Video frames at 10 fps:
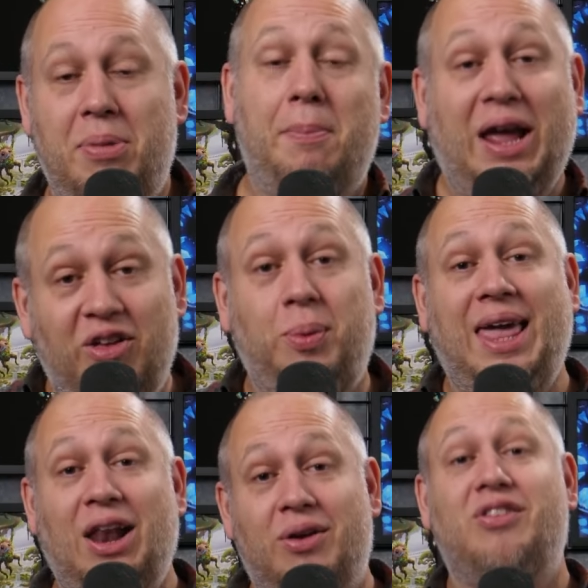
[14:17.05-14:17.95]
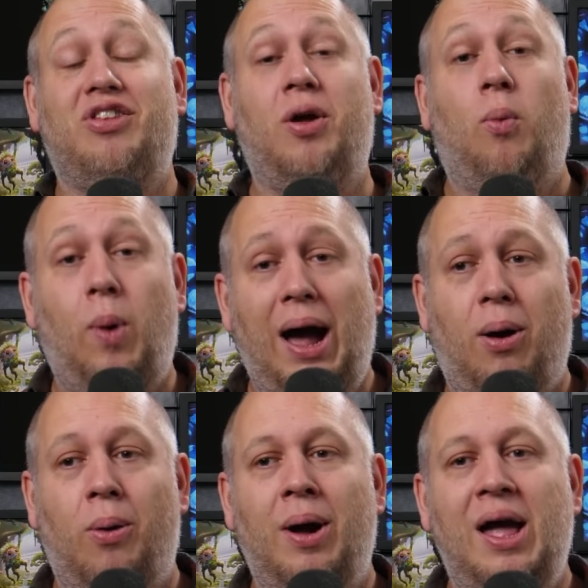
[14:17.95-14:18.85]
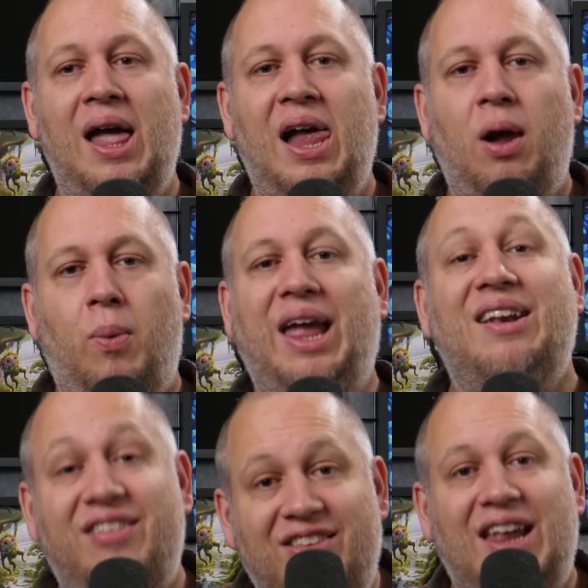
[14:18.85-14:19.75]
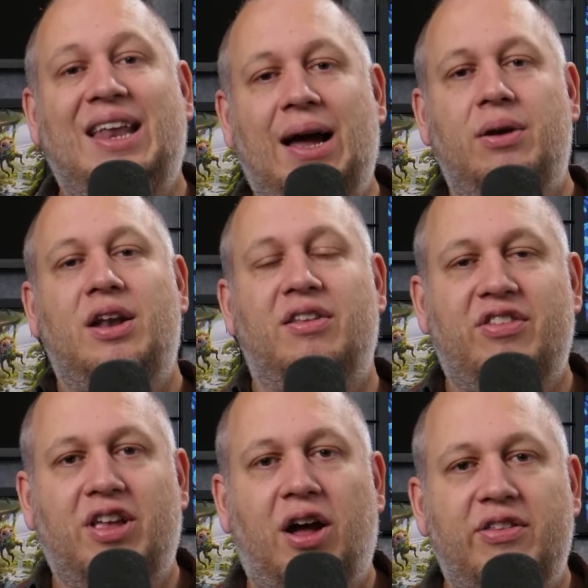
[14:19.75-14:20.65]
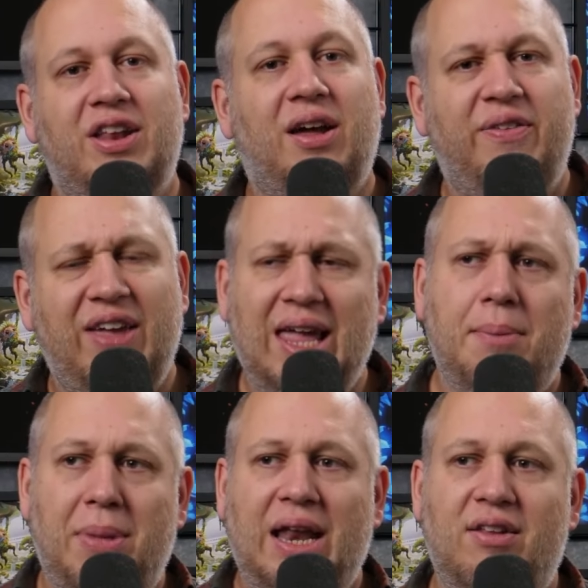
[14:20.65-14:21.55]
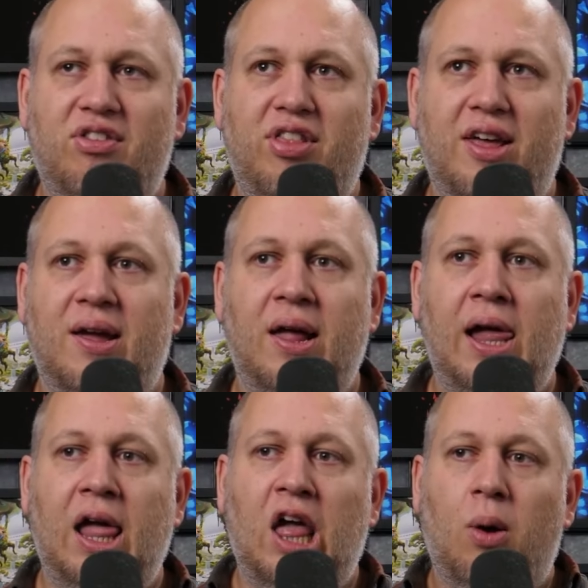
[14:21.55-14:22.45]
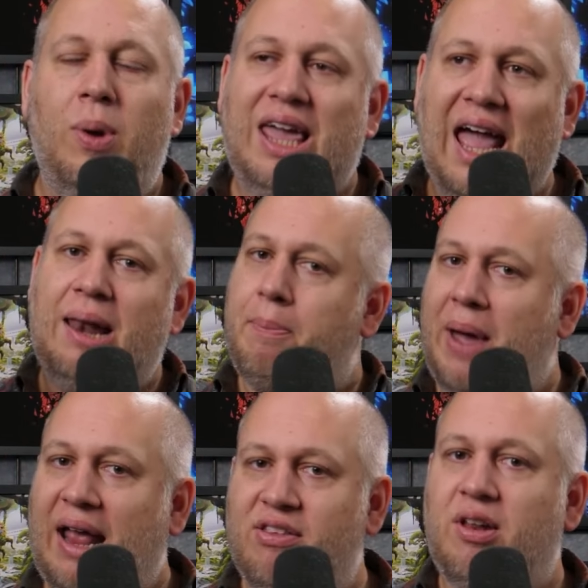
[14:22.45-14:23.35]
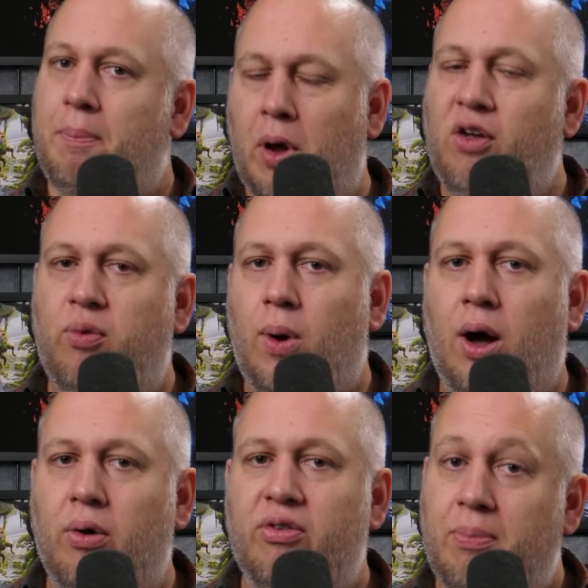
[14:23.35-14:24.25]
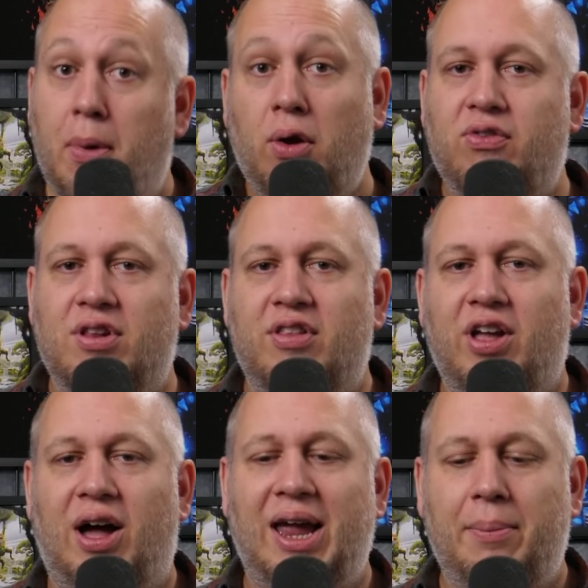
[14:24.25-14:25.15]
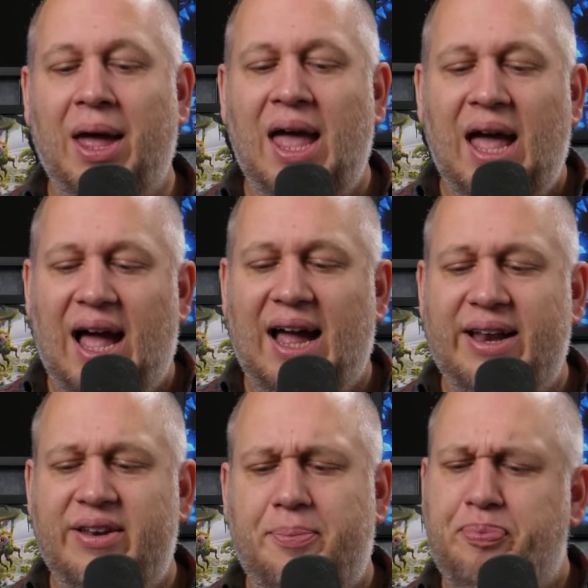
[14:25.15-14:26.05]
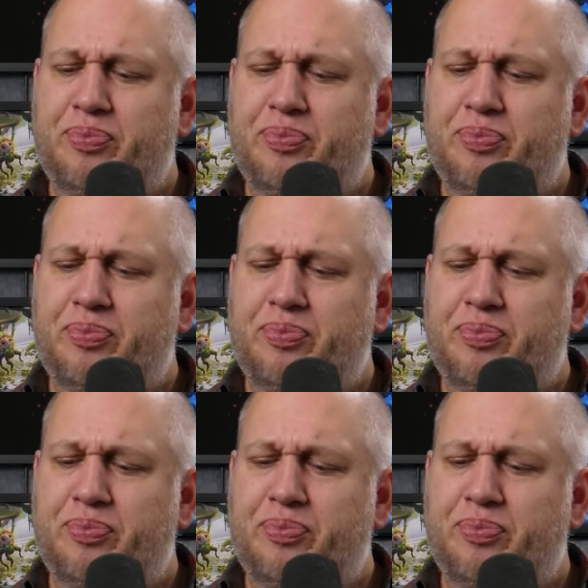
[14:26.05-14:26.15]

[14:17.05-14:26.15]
But because we get on so well, we can sit down and discuss. And I think it means that we get the best of both worlds most of the time. And